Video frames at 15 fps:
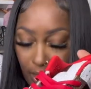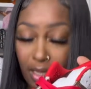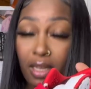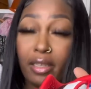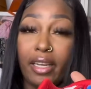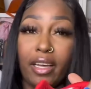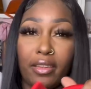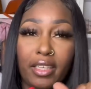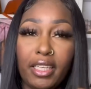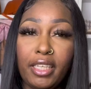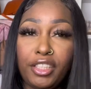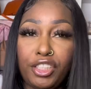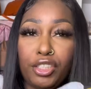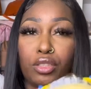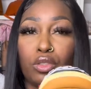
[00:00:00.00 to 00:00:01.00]
Now,
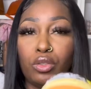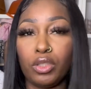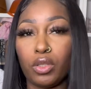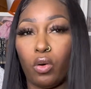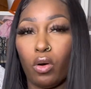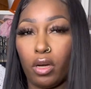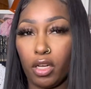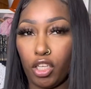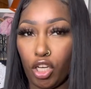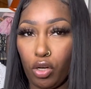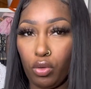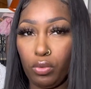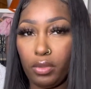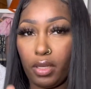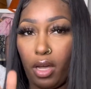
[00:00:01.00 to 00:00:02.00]
these shoes on
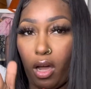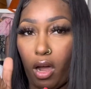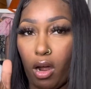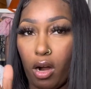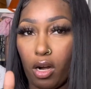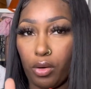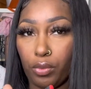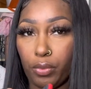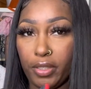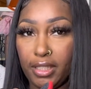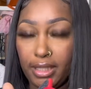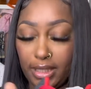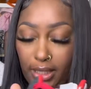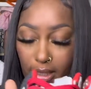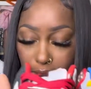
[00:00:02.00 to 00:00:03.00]
GOAT are
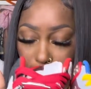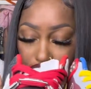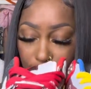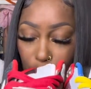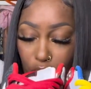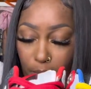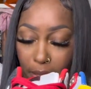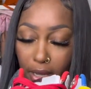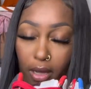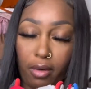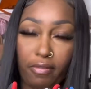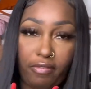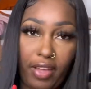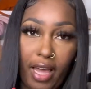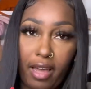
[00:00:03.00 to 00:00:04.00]
retailing for
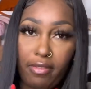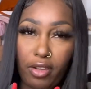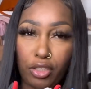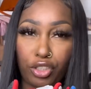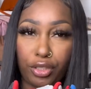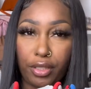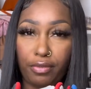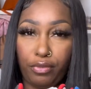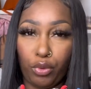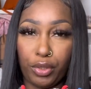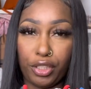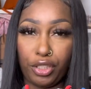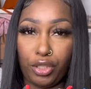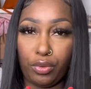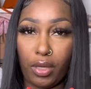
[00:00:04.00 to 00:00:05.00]
about
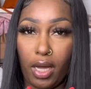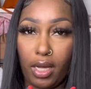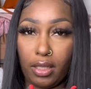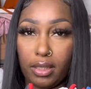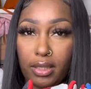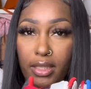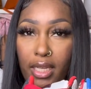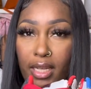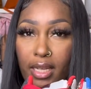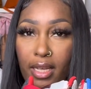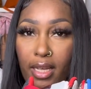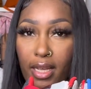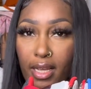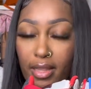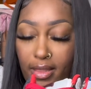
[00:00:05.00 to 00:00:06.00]
$542,
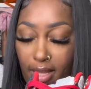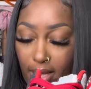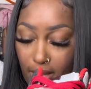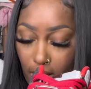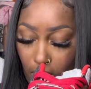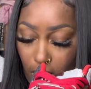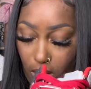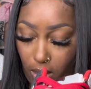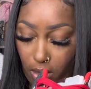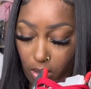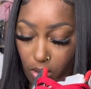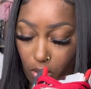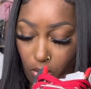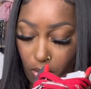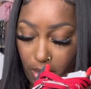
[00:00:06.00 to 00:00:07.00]
and they are
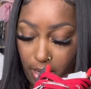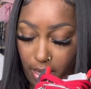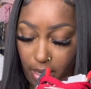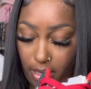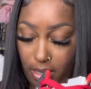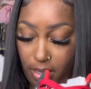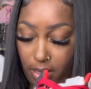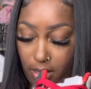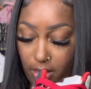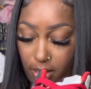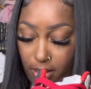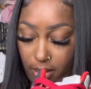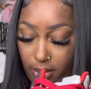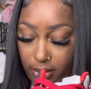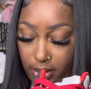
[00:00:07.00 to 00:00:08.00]
going
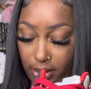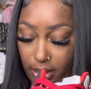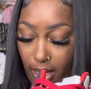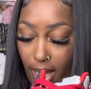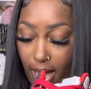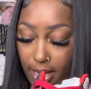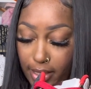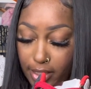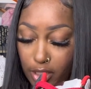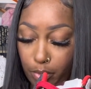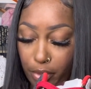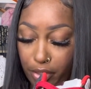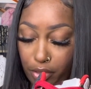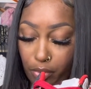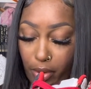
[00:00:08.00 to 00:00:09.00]
to the highest
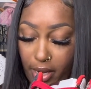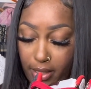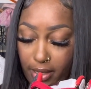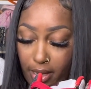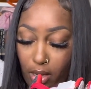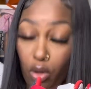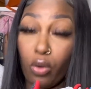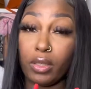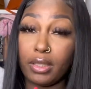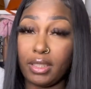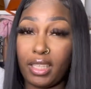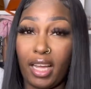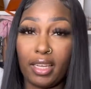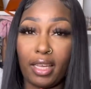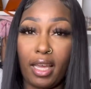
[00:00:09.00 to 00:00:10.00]
bidder right now on
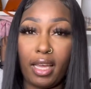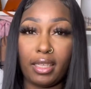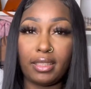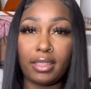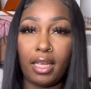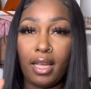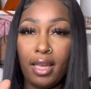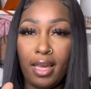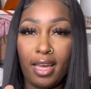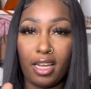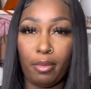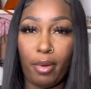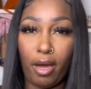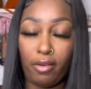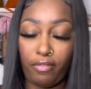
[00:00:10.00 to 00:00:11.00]
StockX at
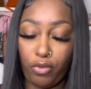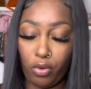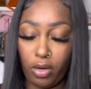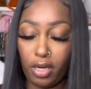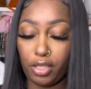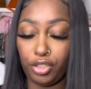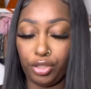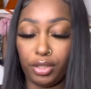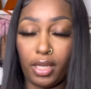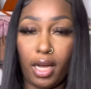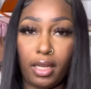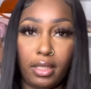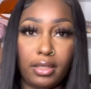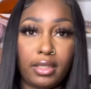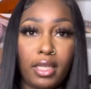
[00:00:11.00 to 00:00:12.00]
about
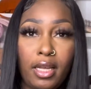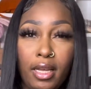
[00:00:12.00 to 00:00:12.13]
$400.